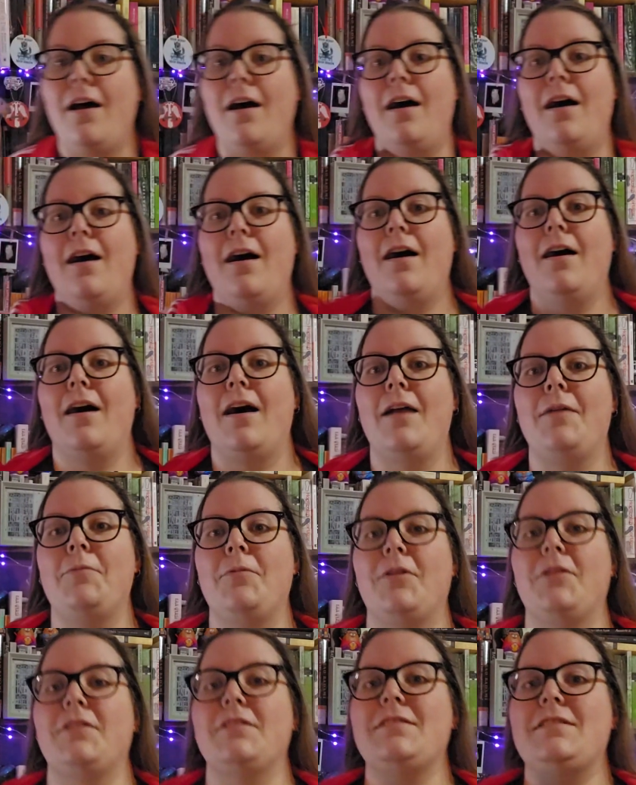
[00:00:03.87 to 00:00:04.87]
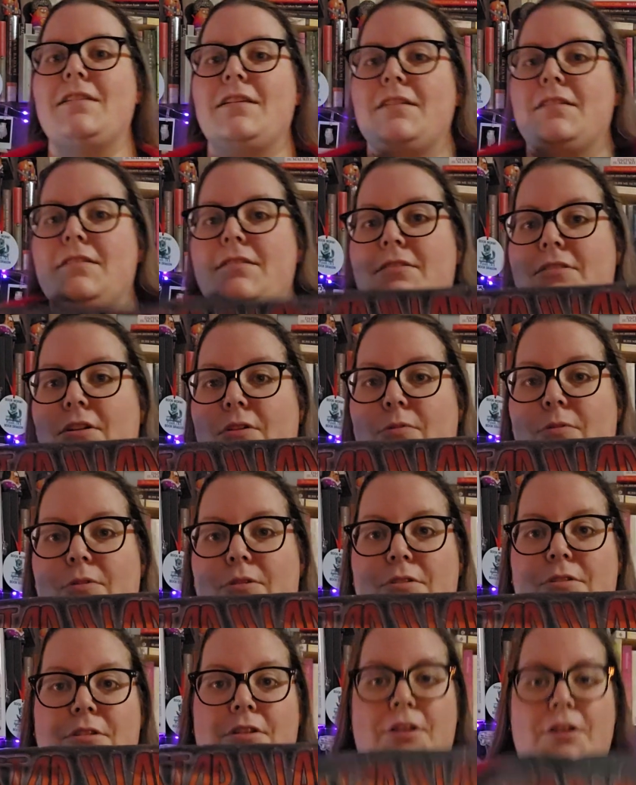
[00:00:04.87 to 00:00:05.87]
Uh, I'm wearing just a Star
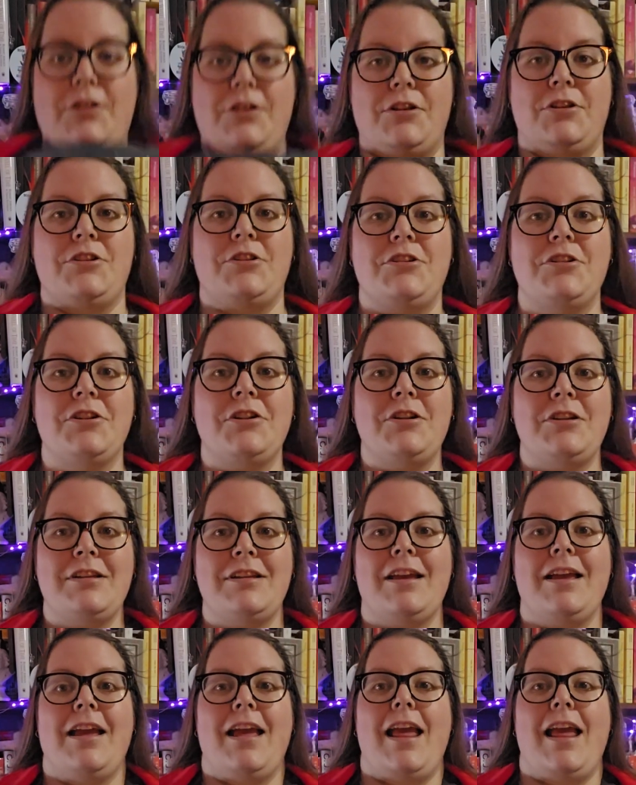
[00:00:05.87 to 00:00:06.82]
Wars shirt